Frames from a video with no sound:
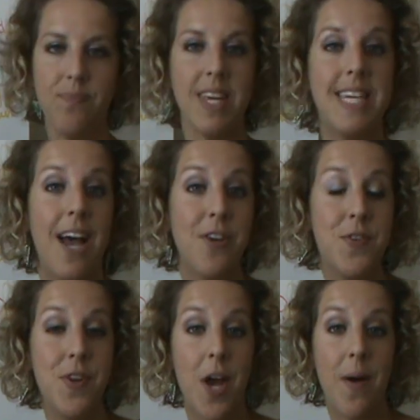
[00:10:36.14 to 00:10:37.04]
Now
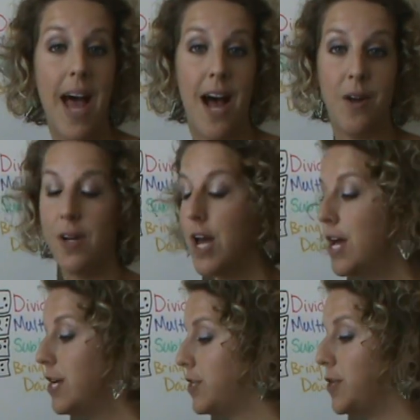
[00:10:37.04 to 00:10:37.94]
you know how
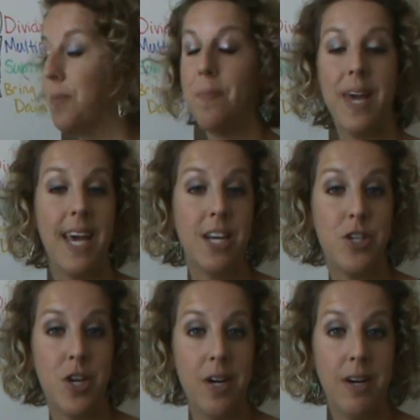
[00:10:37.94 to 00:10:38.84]
to
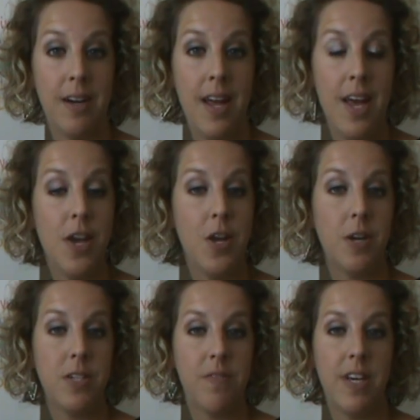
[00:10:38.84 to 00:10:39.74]
picture your
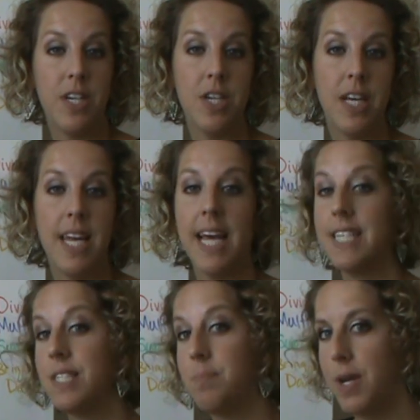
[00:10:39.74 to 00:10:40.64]
division,
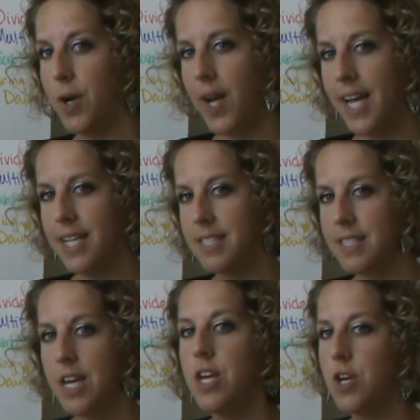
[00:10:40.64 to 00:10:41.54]

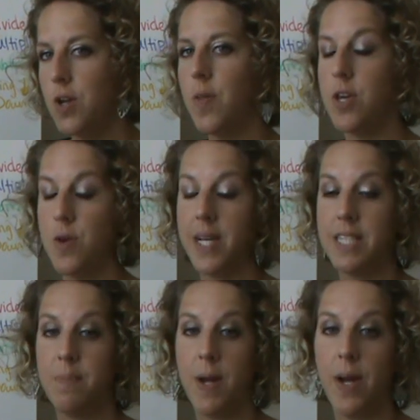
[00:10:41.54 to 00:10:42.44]
experience. You know that you
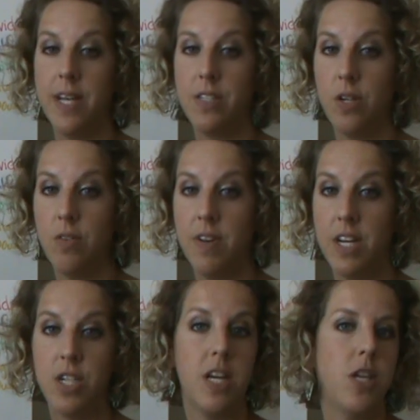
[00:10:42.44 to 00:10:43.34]
experience your
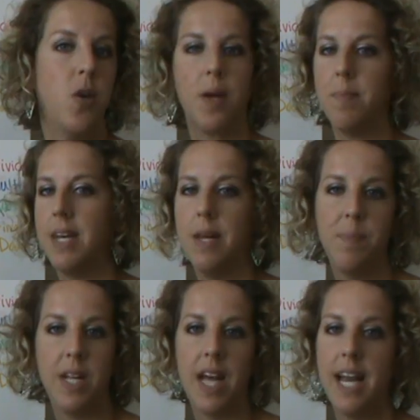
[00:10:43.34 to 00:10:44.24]
division, you can
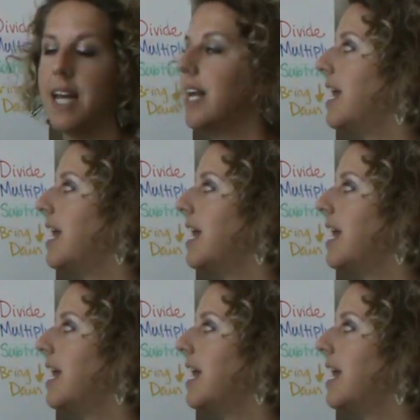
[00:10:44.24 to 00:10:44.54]
manipulate it,